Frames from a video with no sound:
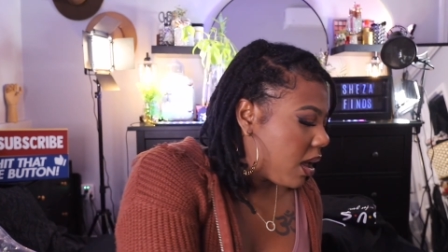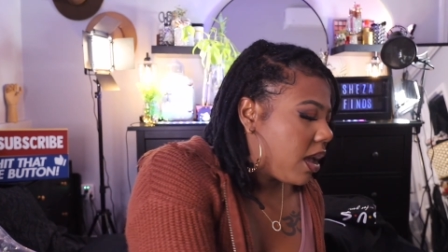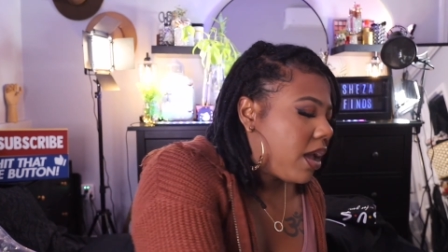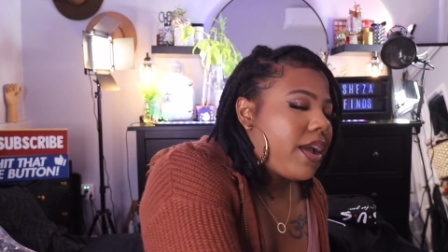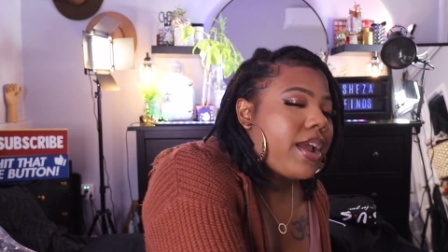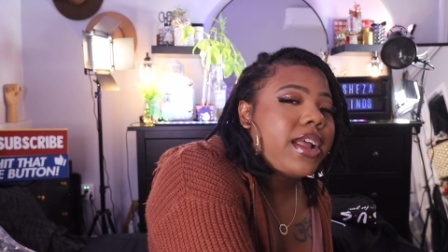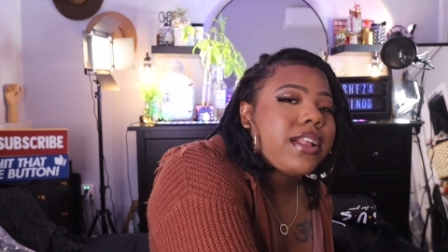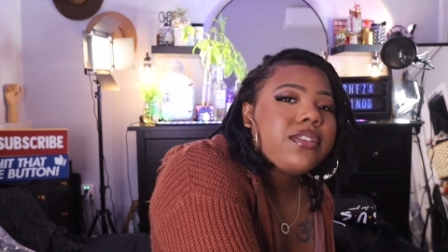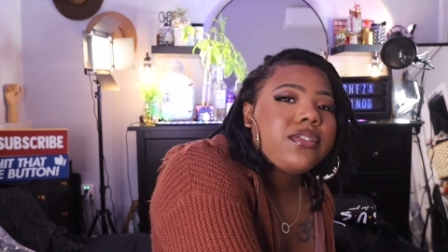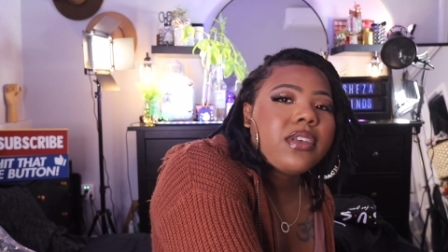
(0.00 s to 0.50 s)

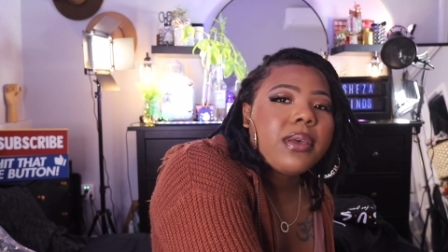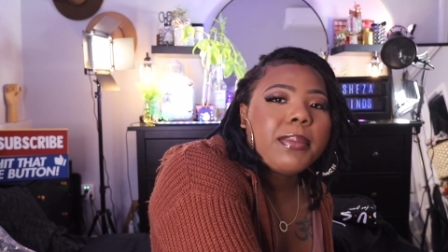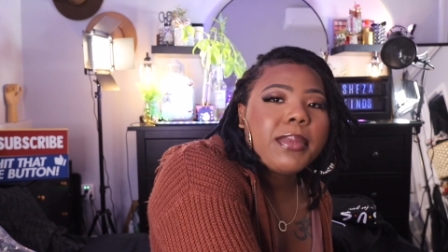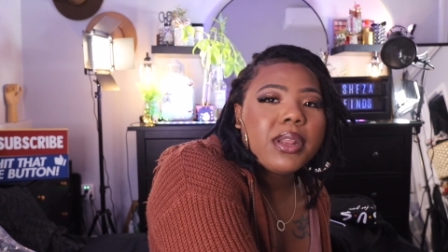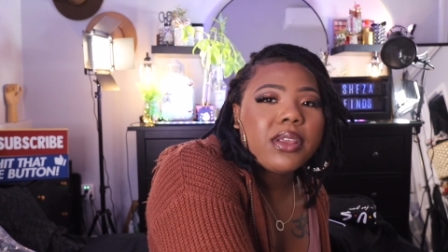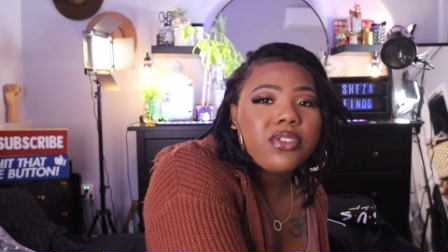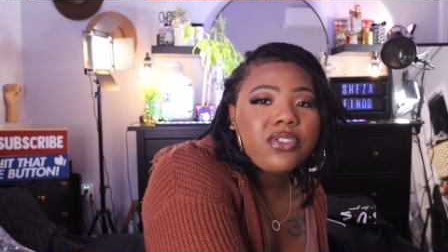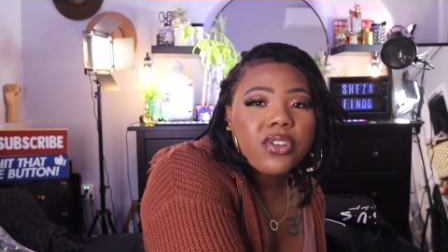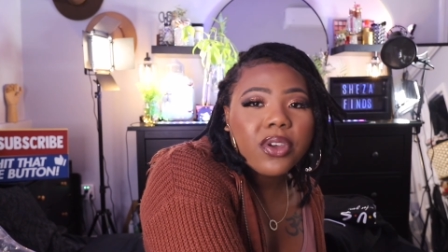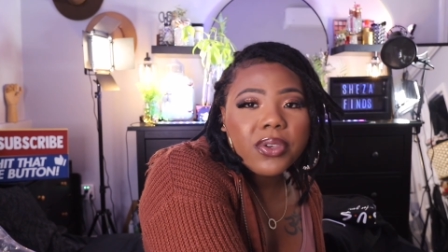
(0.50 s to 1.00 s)
Alright, so I'm
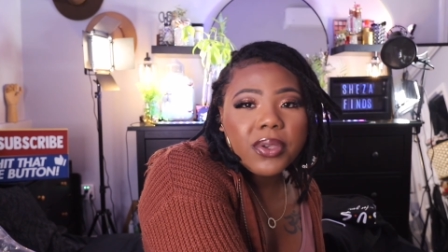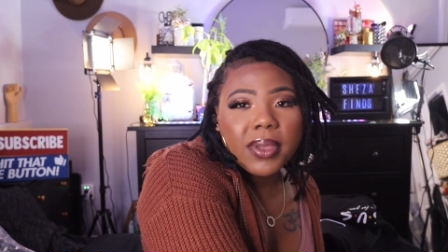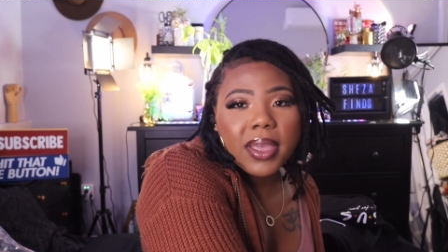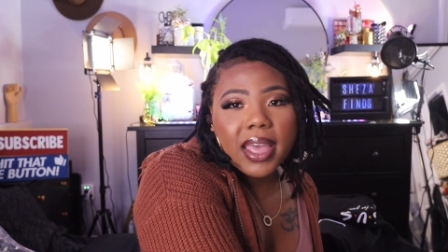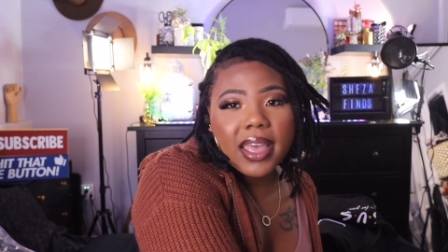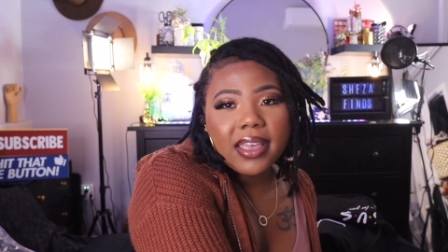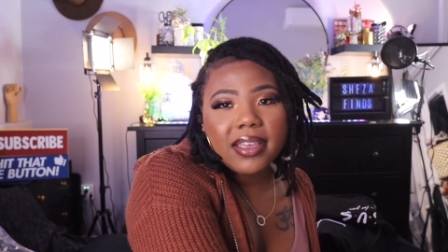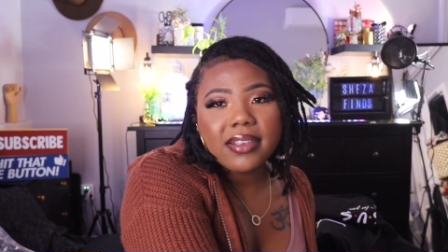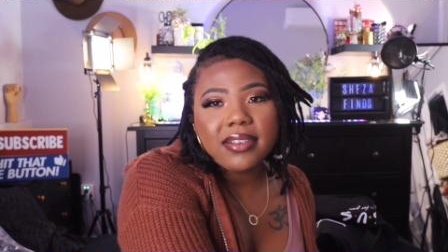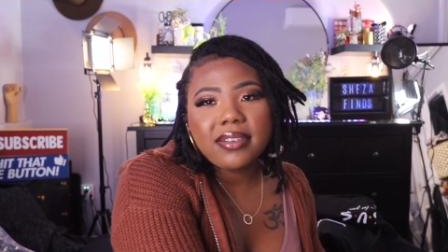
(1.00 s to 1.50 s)
going to show you
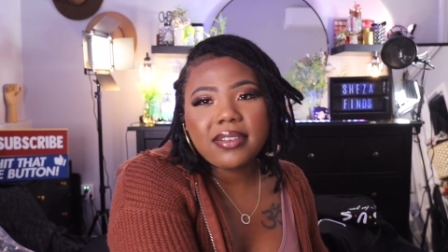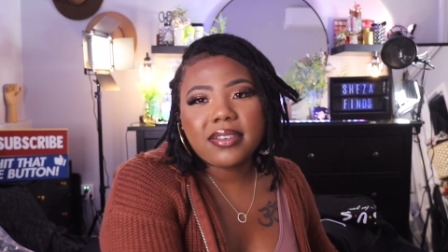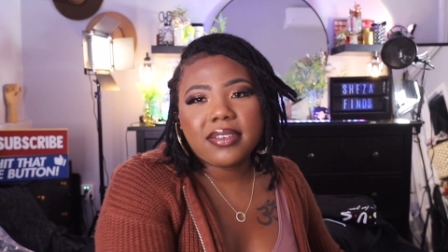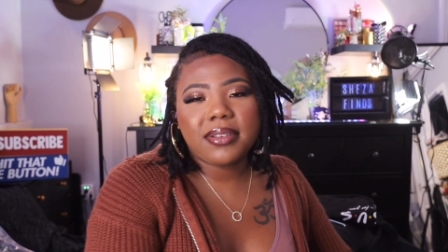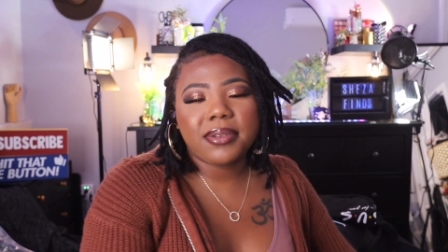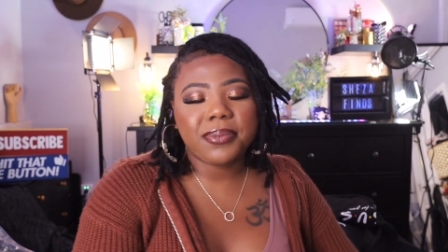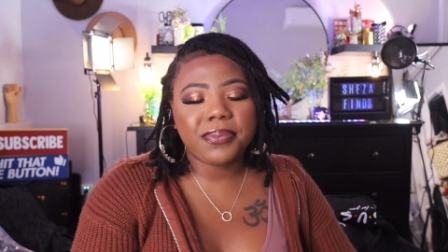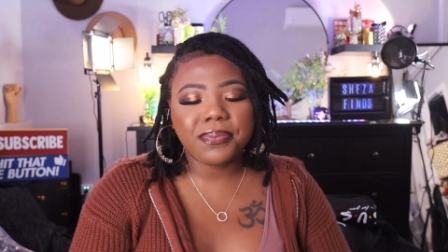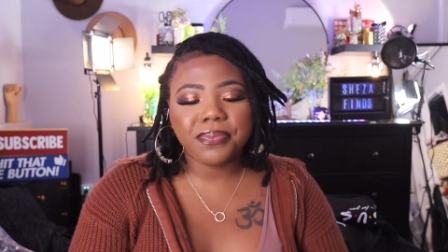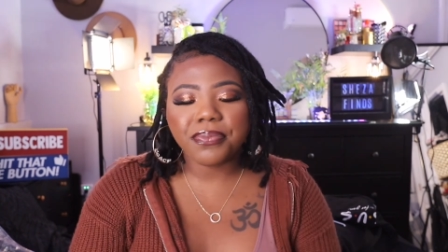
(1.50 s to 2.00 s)
guys